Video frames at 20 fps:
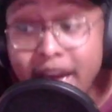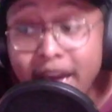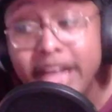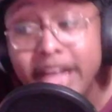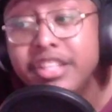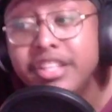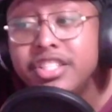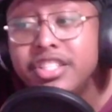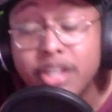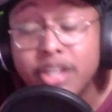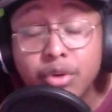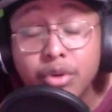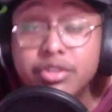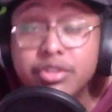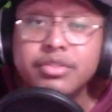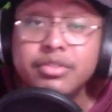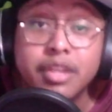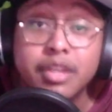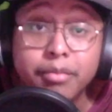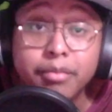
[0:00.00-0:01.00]
And he showed
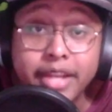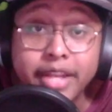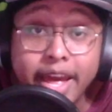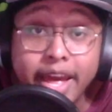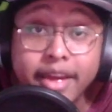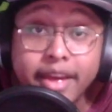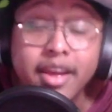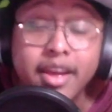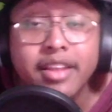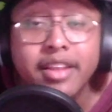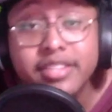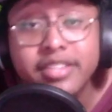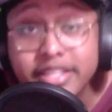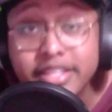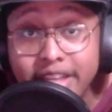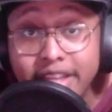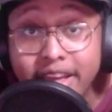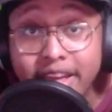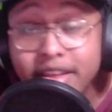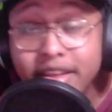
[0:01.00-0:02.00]
you some of that
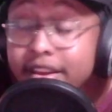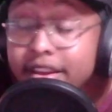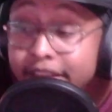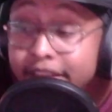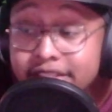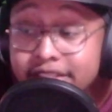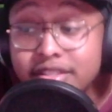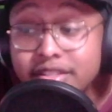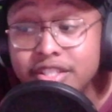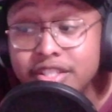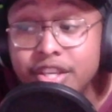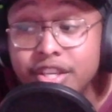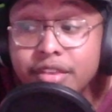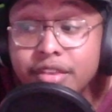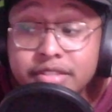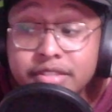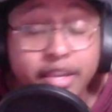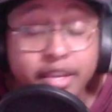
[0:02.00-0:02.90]
today against the Chiefs.